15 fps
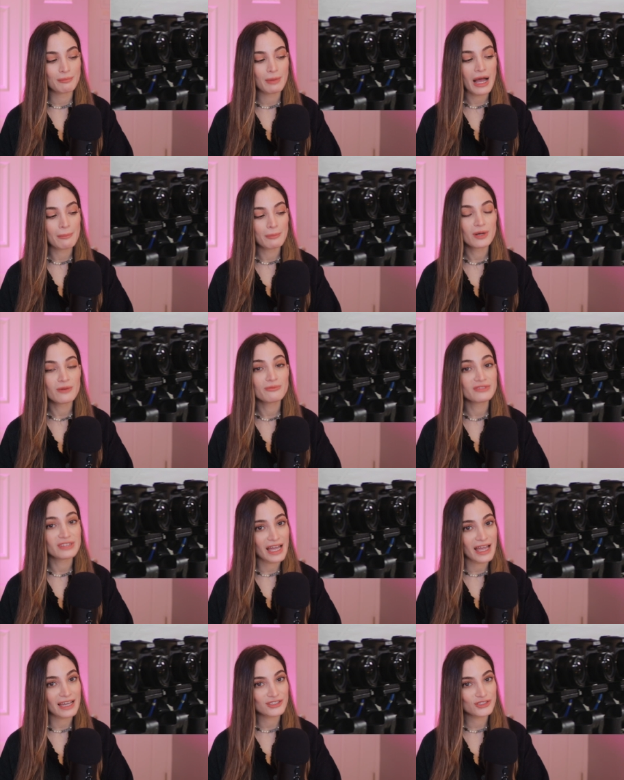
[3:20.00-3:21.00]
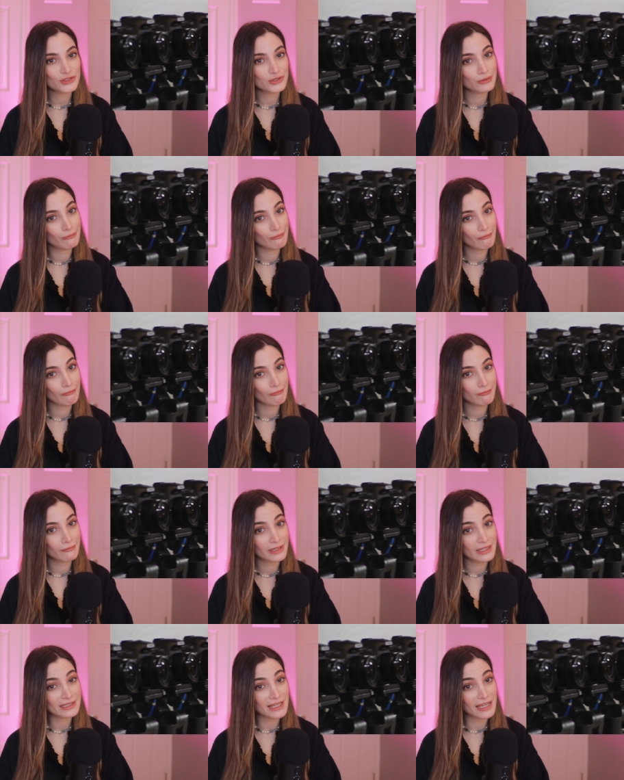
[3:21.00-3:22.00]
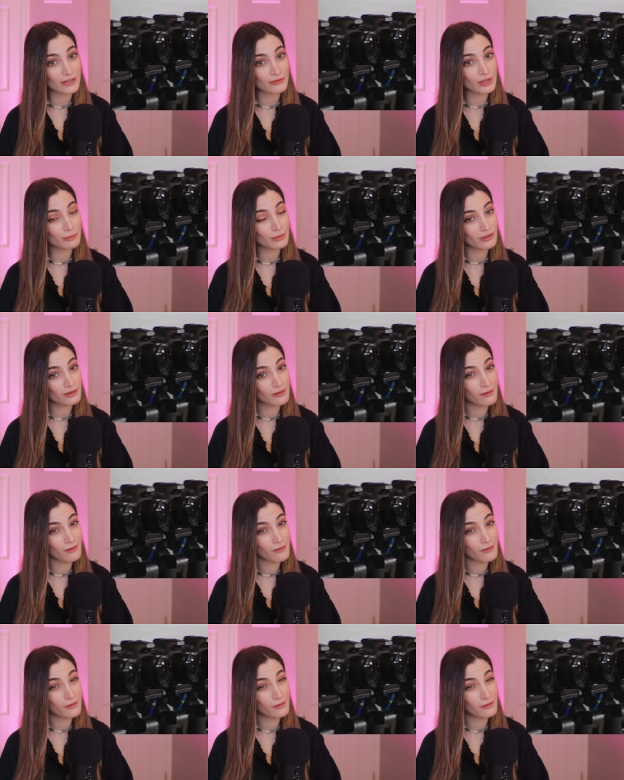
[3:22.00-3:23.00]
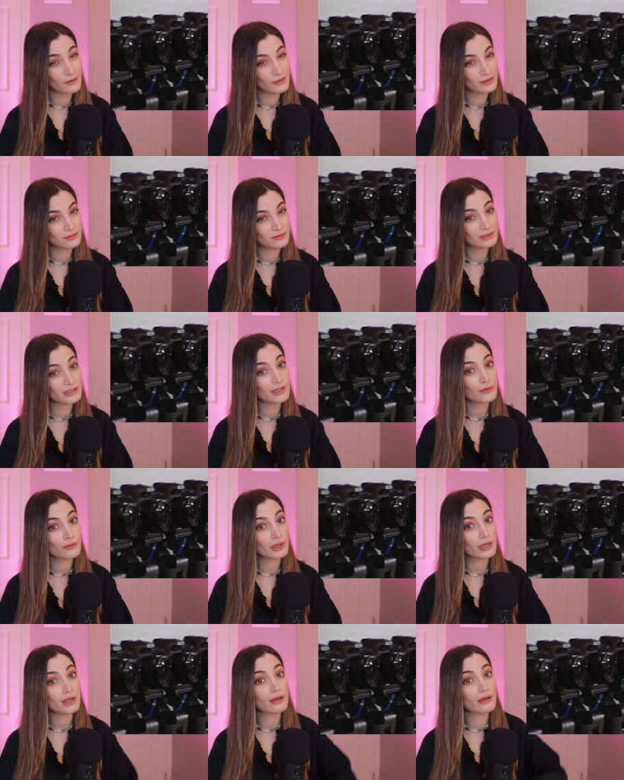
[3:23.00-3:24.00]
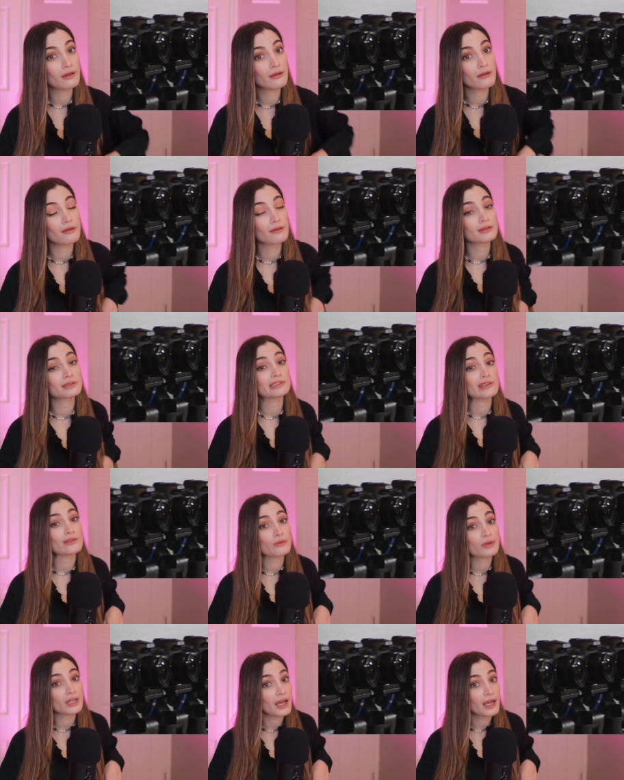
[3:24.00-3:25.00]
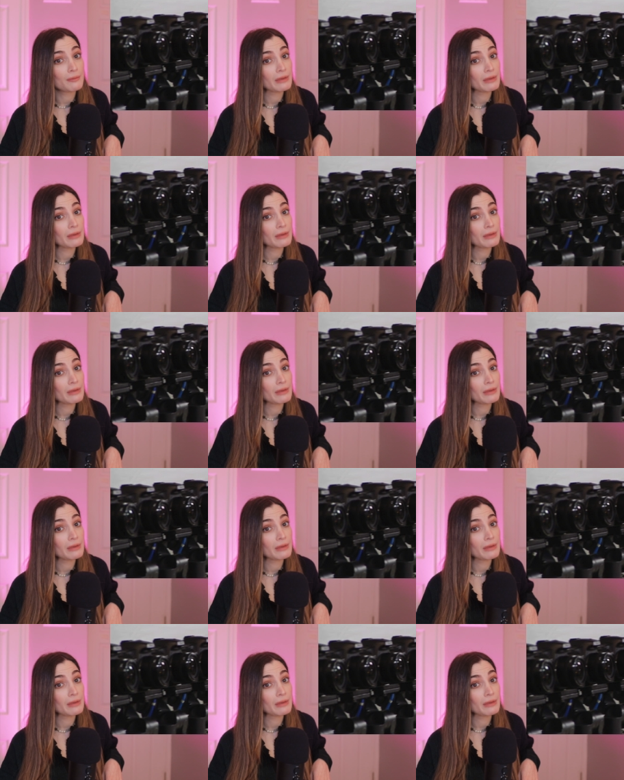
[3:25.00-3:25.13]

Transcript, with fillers: pop up flash. Is that a rebel? T3? T3i